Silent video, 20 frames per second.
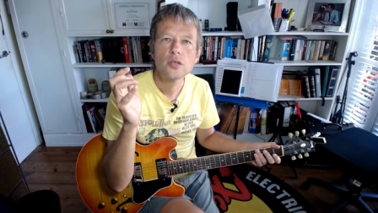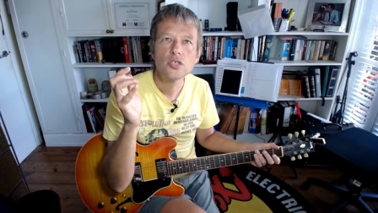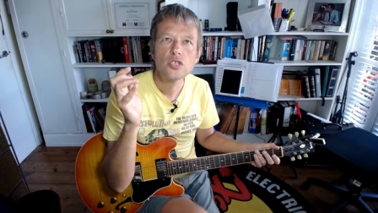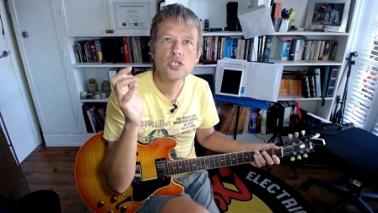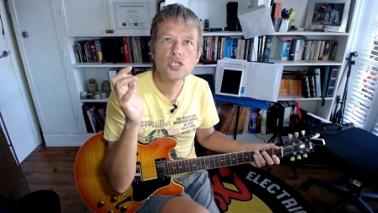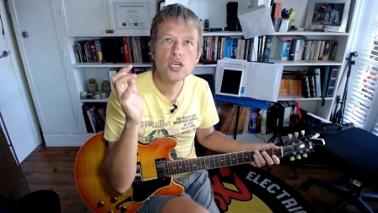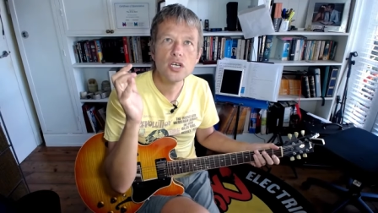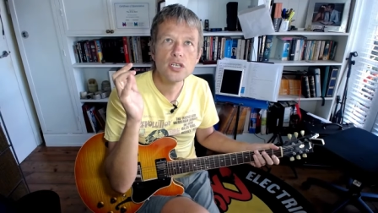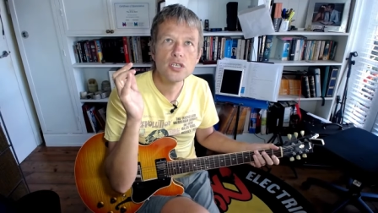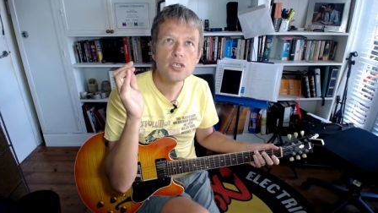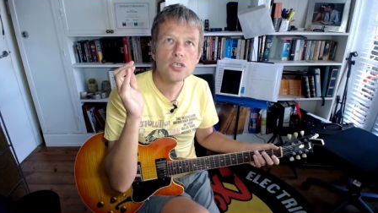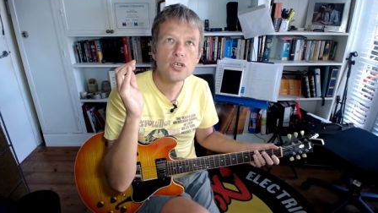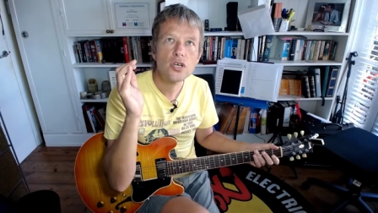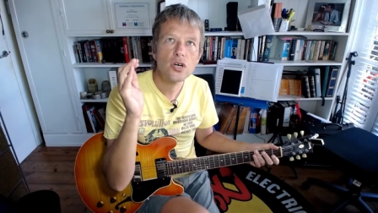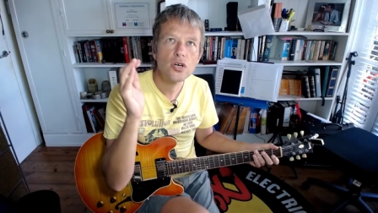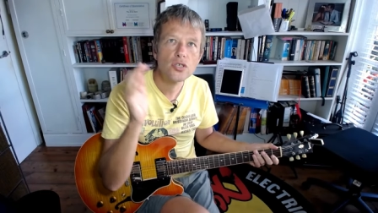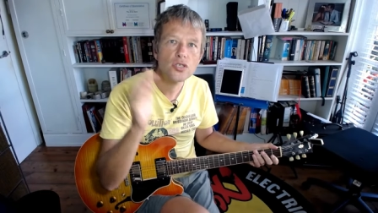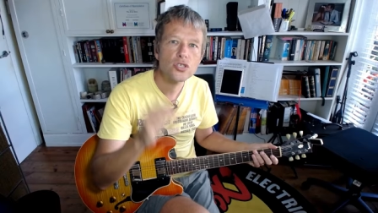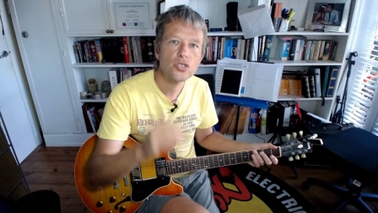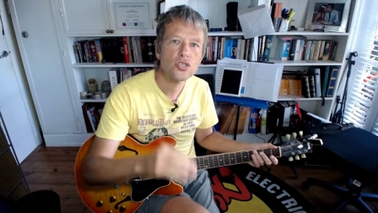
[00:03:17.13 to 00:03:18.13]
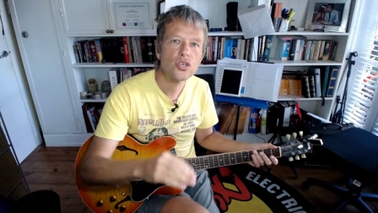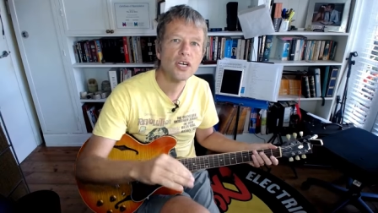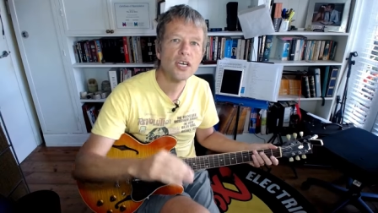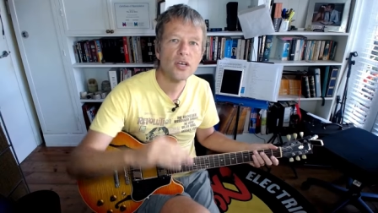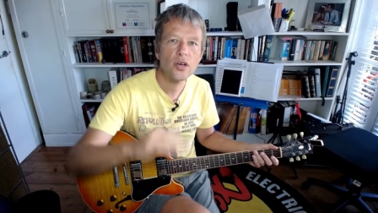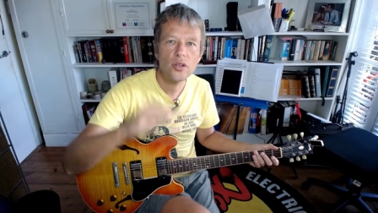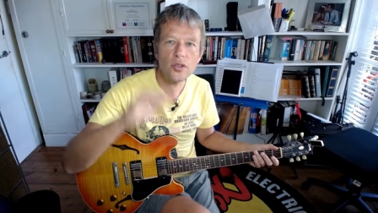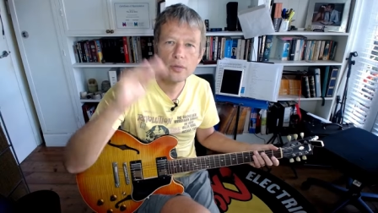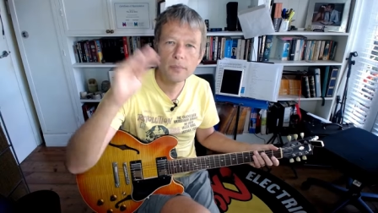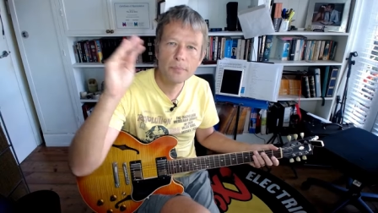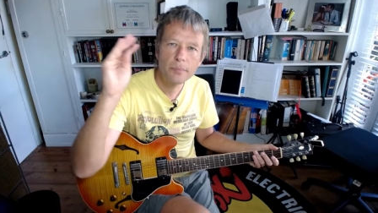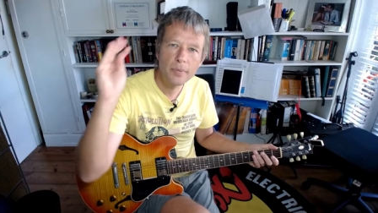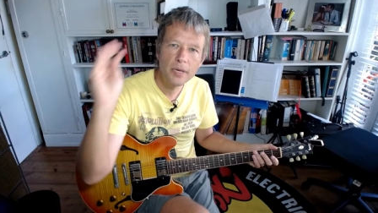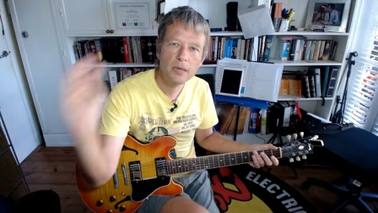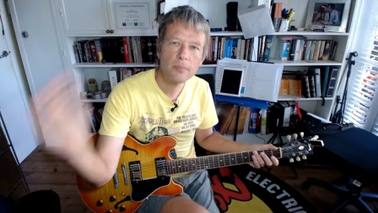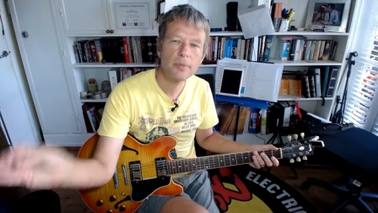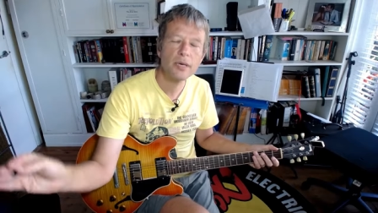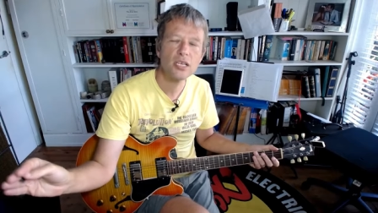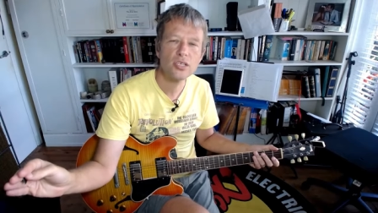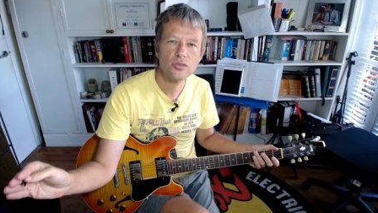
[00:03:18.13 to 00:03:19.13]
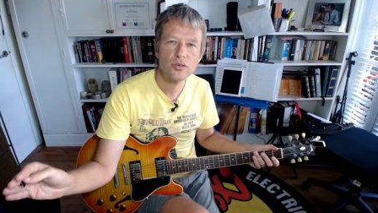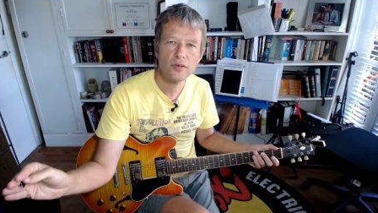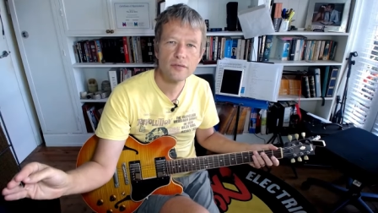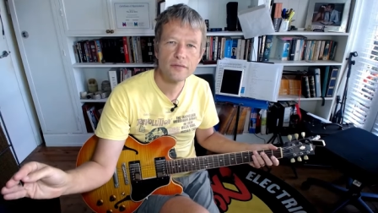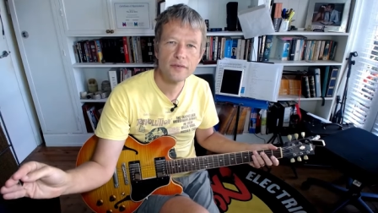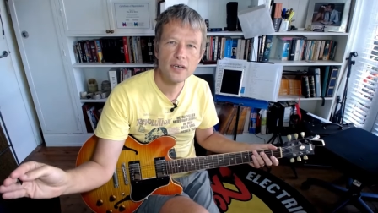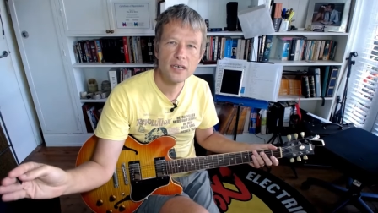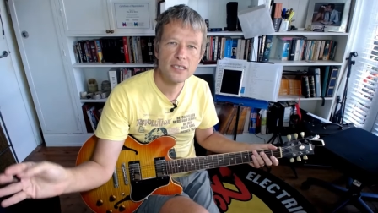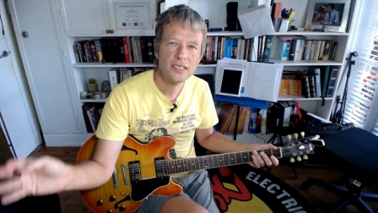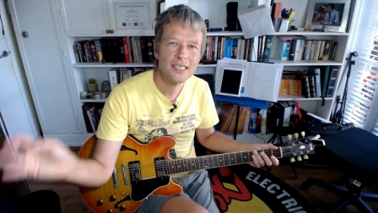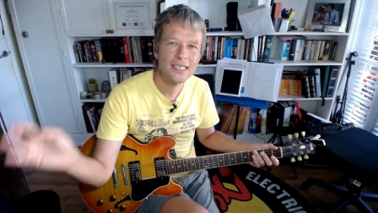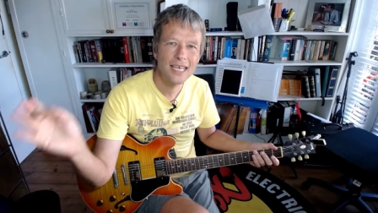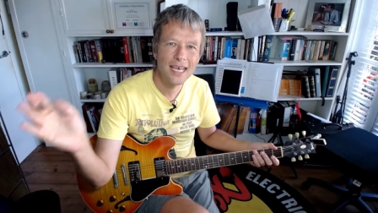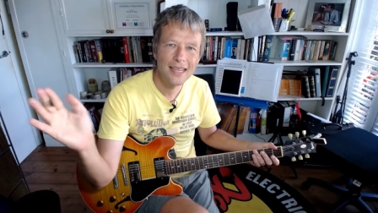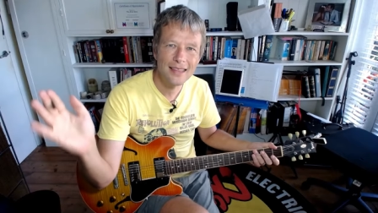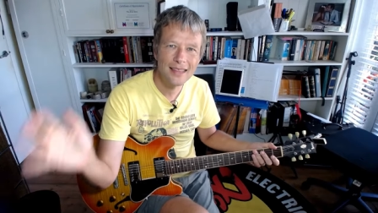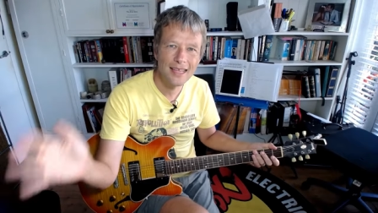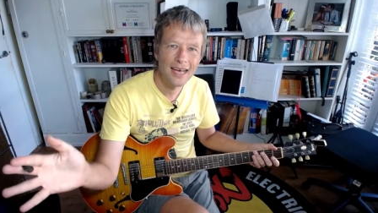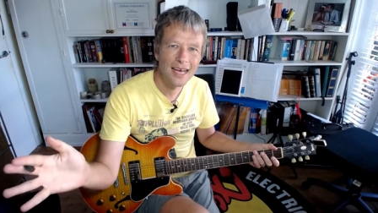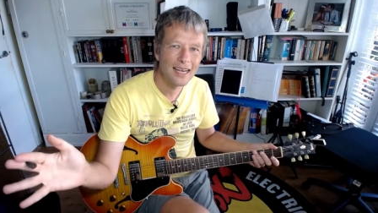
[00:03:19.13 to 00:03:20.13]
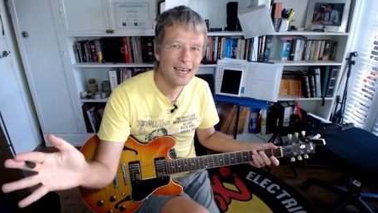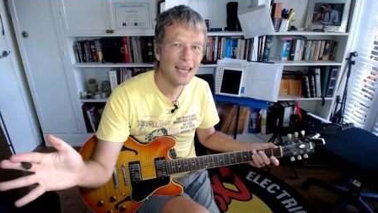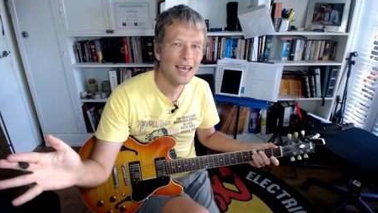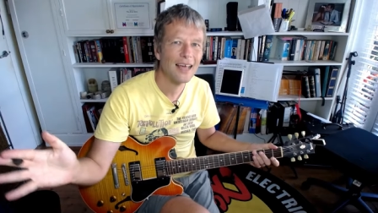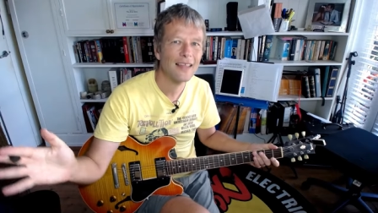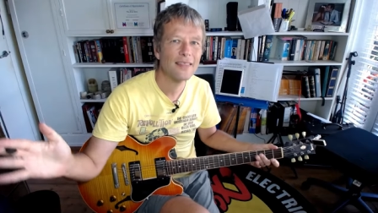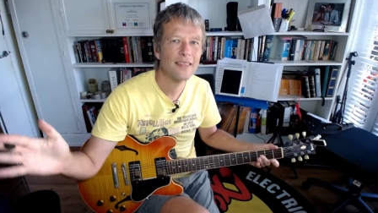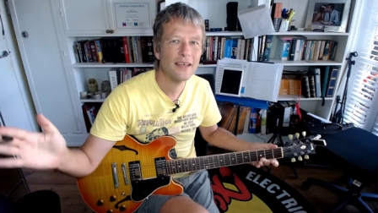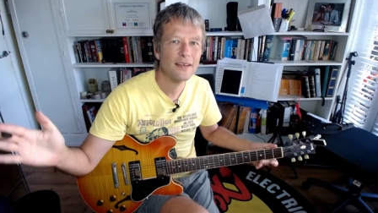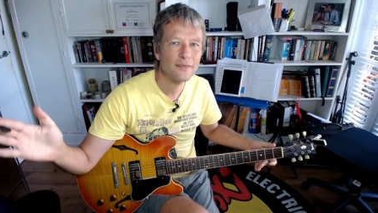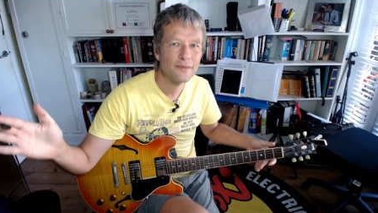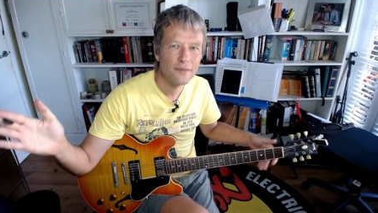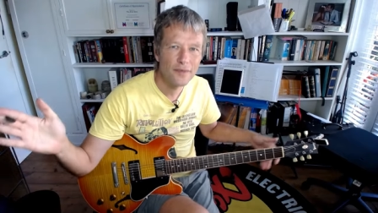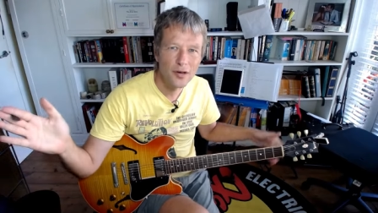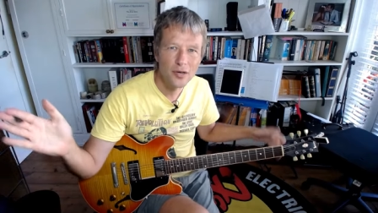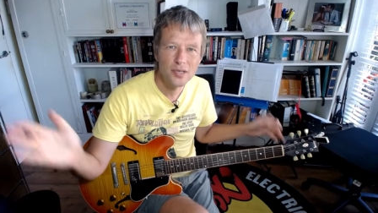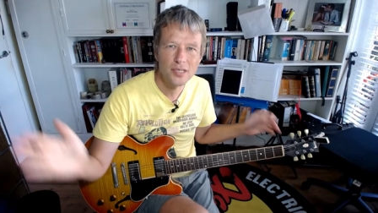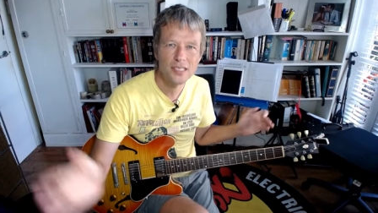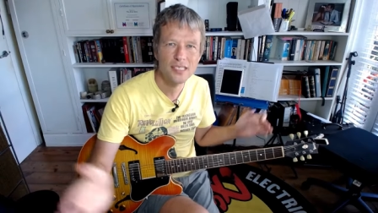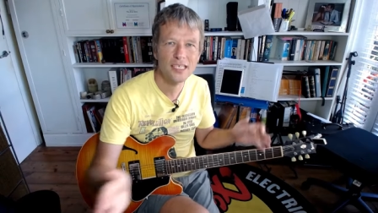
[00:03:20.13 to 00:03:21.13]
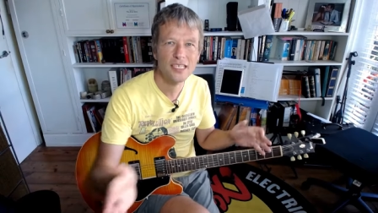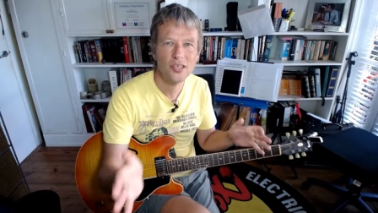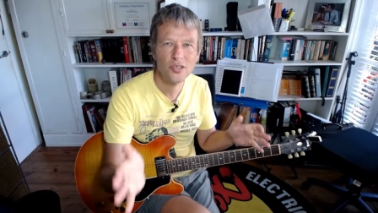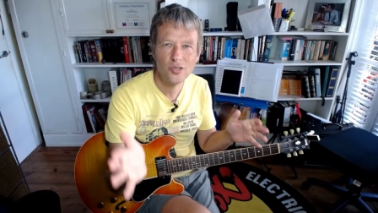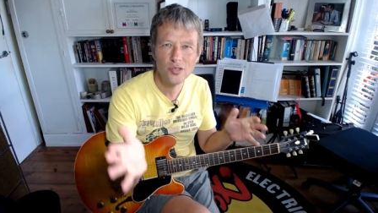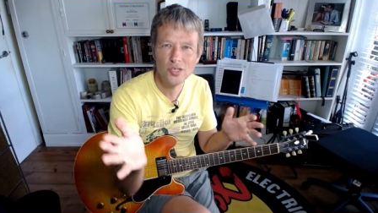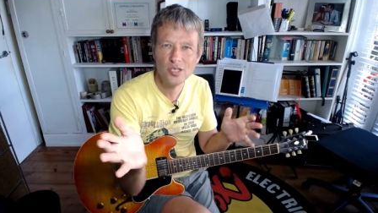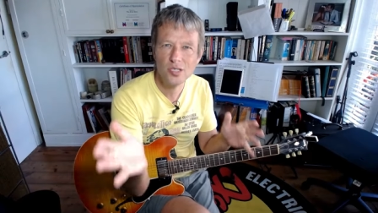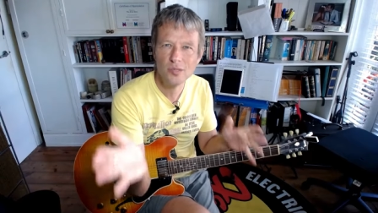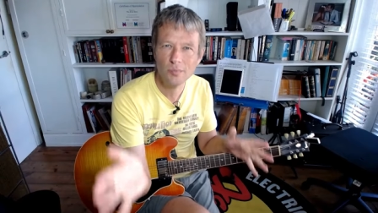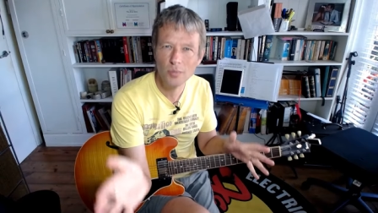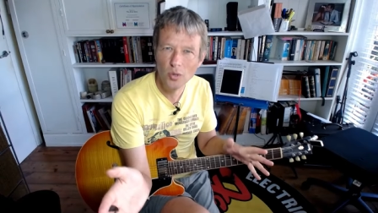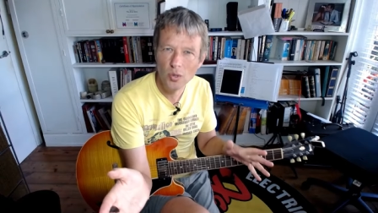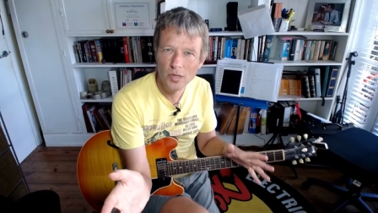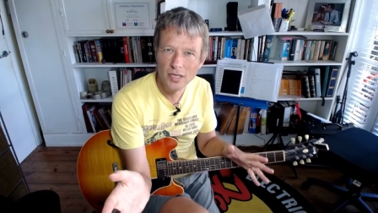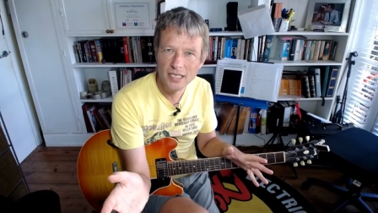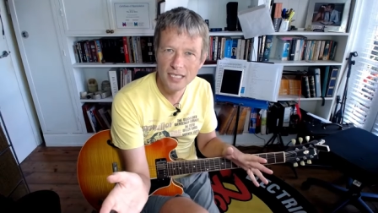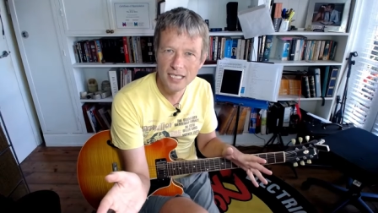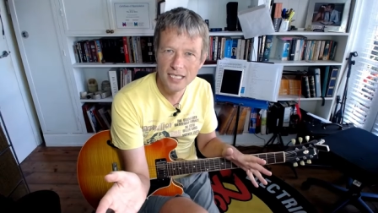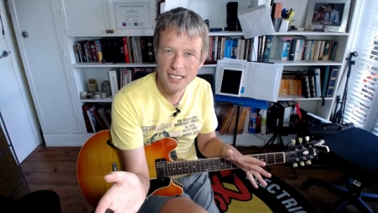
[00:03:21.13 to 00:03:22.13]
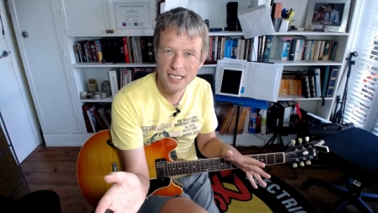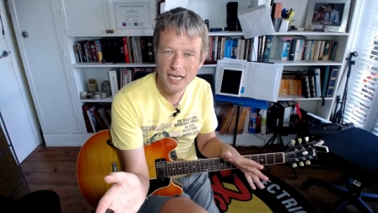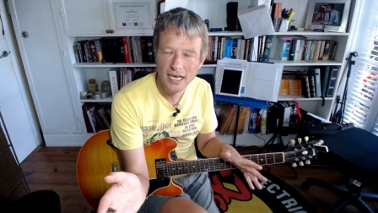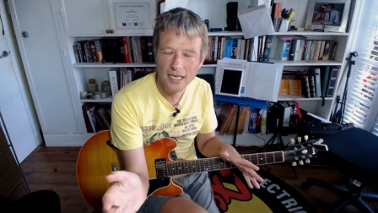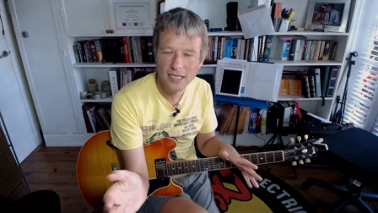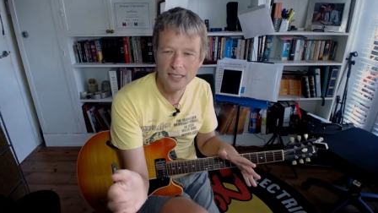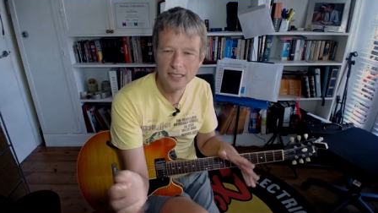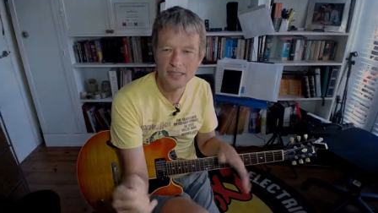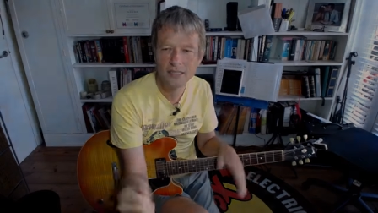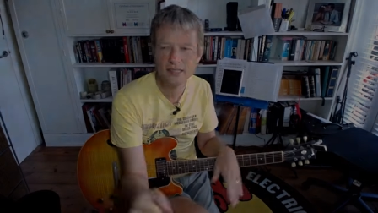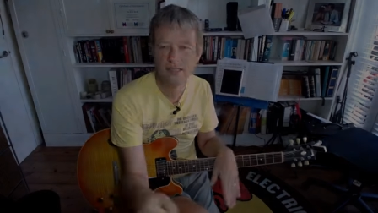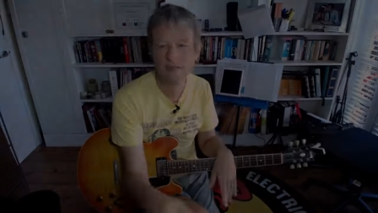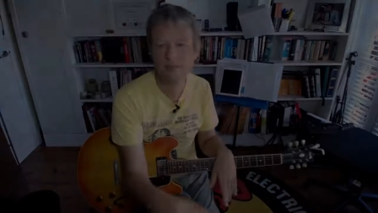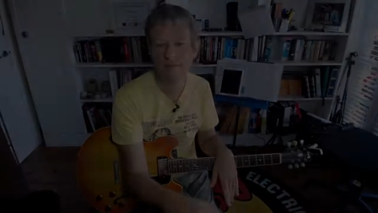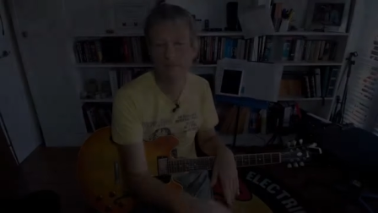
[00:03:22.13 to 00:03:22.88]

just concentrate on the big picture at first, get that, and then focus in on the smaller details.